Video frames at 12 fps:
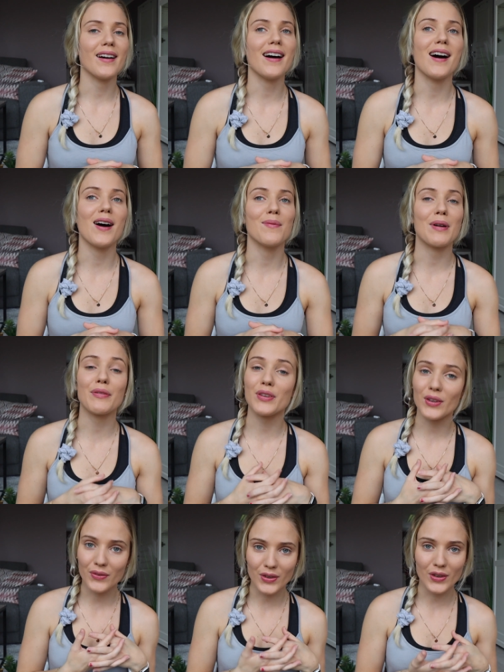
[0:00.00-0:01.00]
Um, a
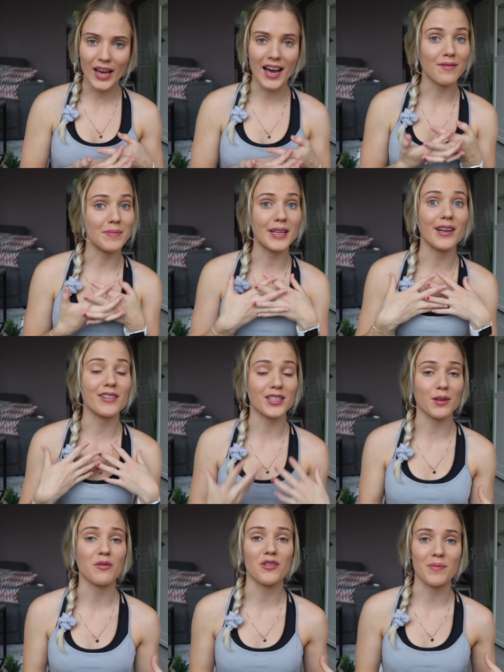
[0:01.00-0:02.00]
few of you have been
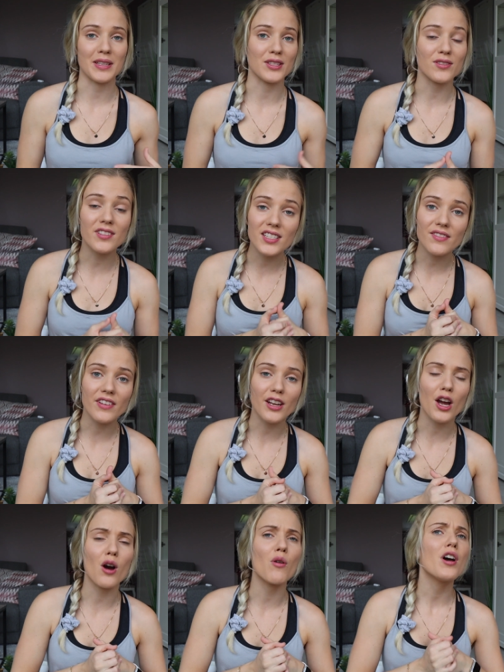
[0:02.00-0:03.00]
asking for me to do this
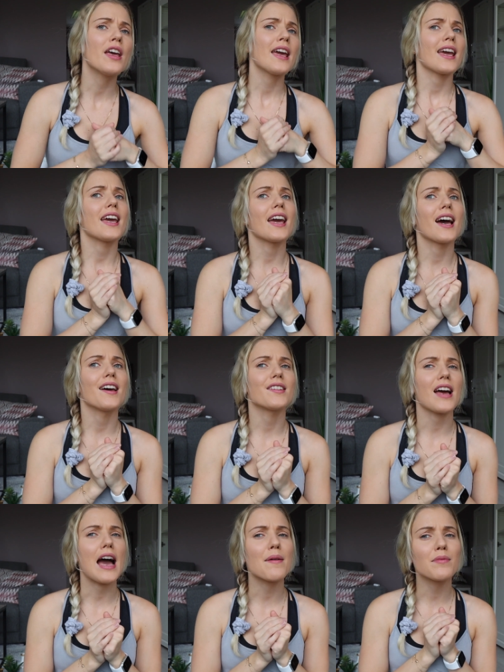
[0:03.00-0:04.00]
video and
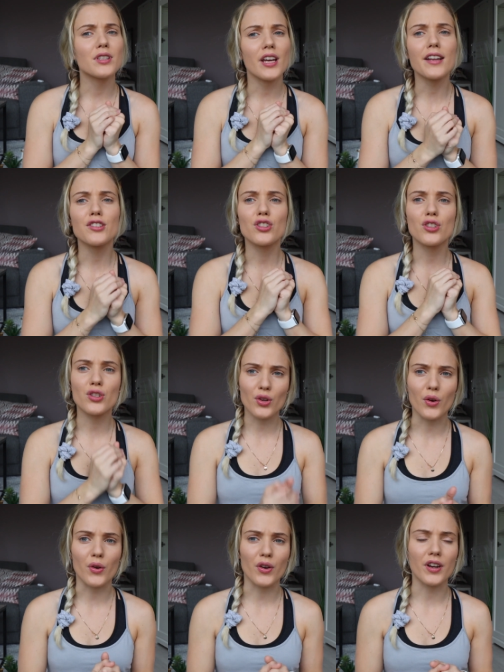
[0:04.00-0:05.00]
I'm not
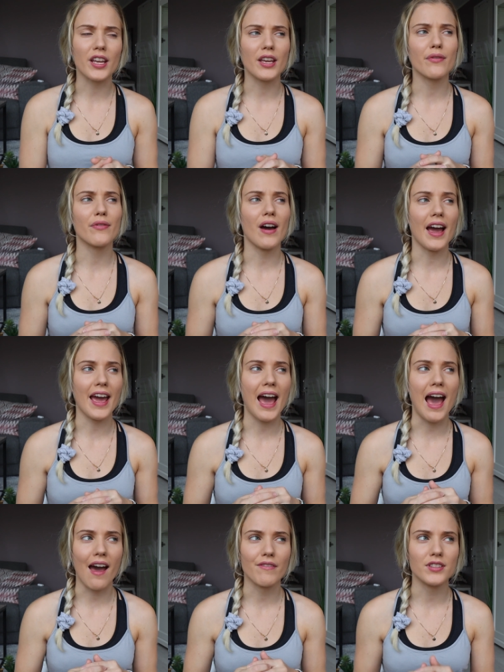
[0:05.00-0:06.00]
sure if I
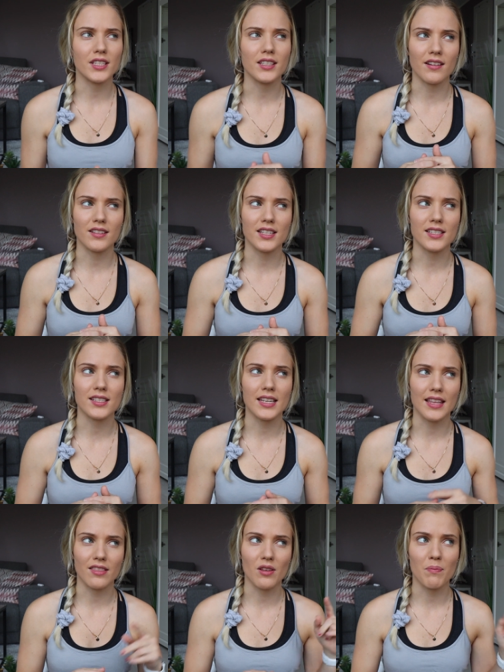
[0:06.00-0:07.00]
have done this
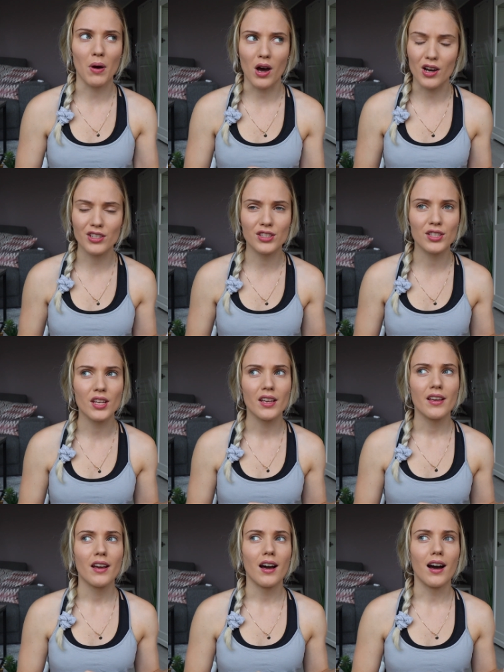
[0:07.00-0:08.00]
in the past
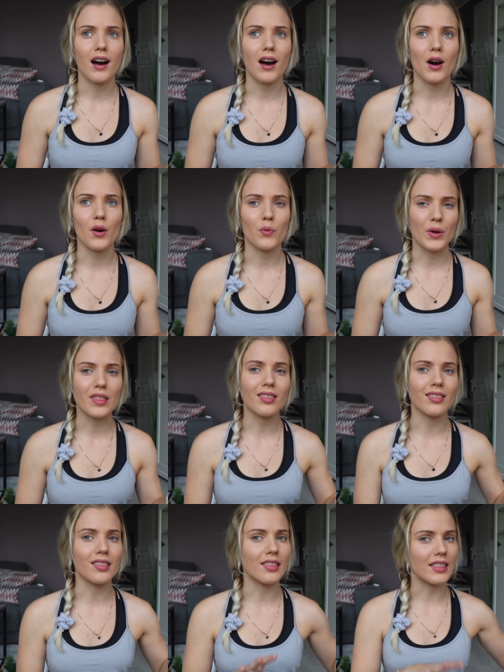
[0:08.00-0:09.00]
uh, with
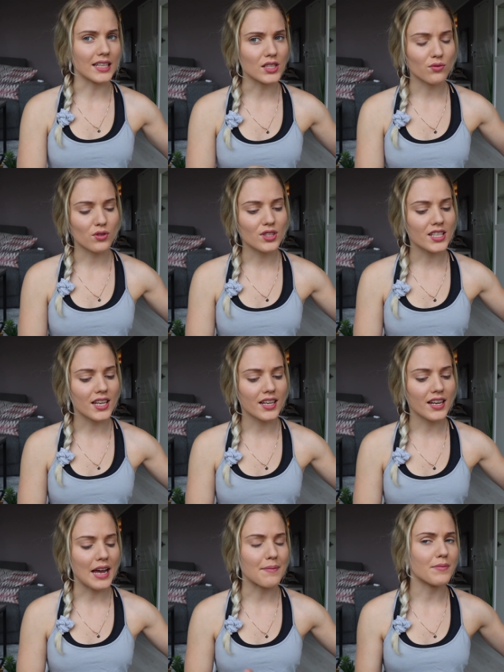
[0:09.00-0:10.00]
this
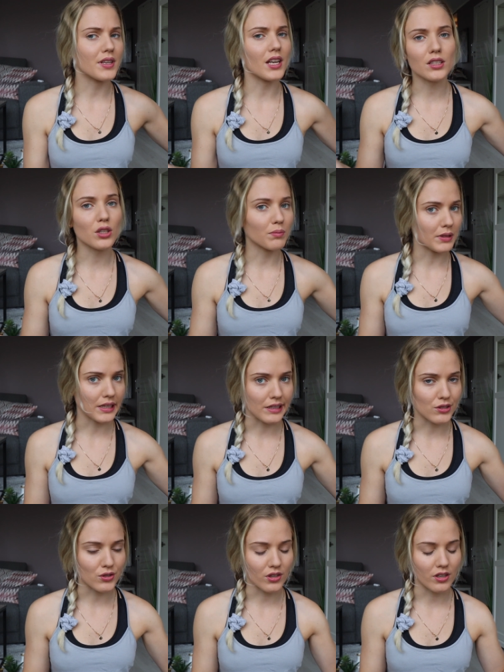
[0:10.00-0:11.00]
routine. I'm not completely
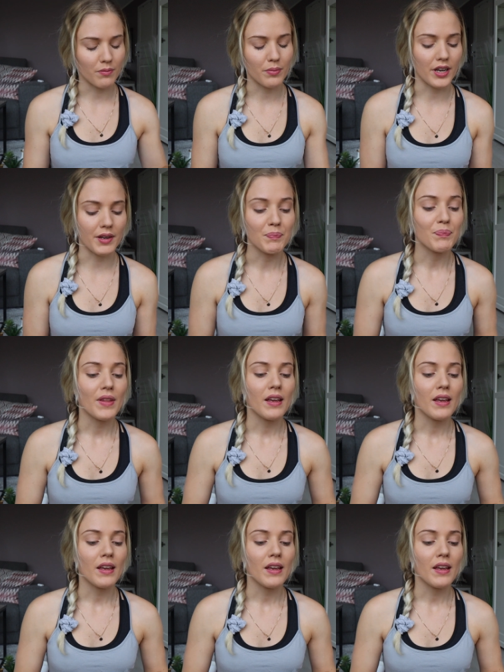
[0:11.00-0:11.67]
sure but,